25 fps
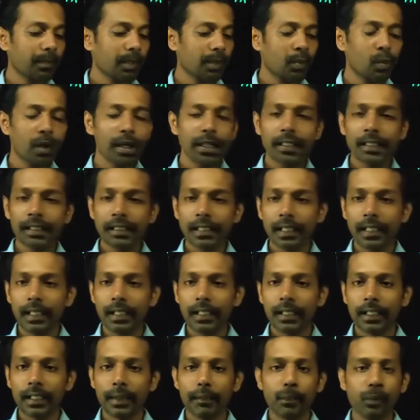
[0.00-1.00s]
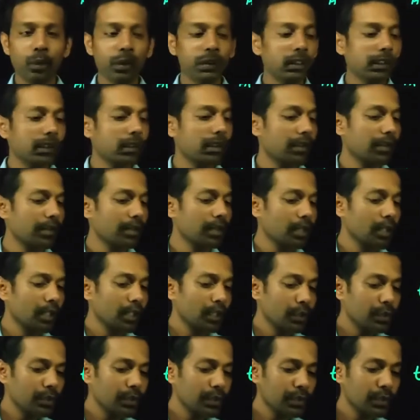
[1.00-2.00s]
one-tailed hypothesis,
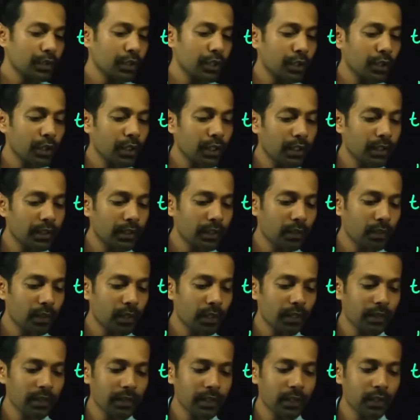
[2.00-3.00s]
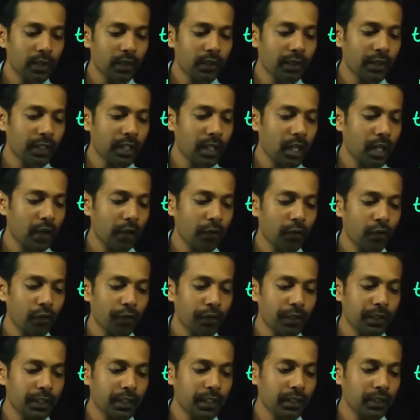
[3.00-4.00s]
you just need to consider one side of it, half
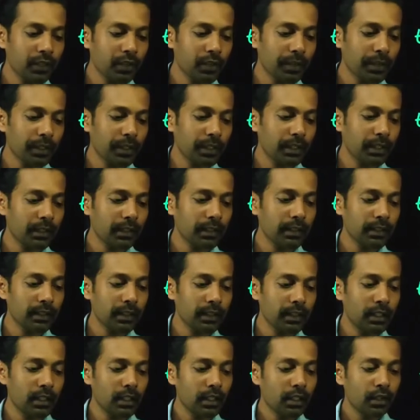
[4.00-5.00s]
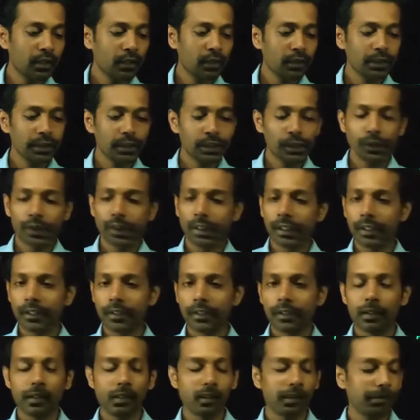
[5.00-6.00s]
of it has to be considered, so that you
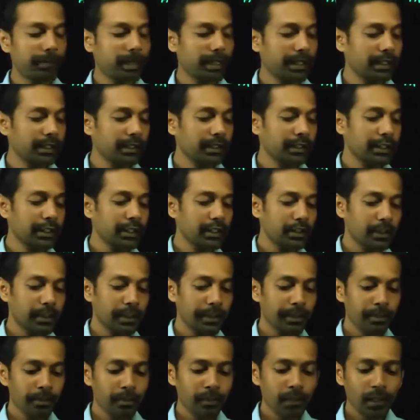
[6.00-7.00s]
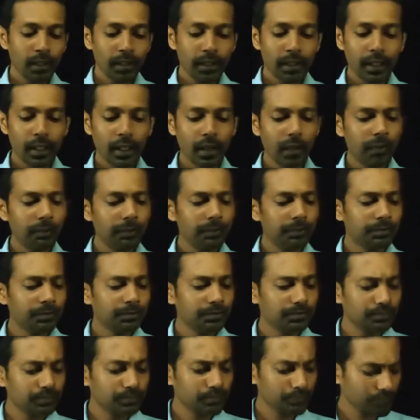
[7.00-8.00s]
can make the judgment. Now
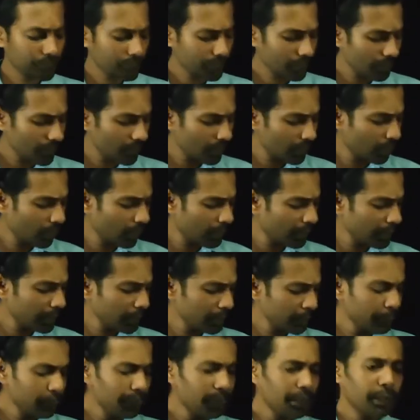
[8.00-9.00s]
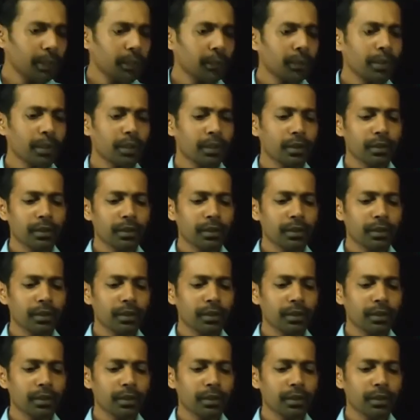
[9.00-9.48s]
what if you are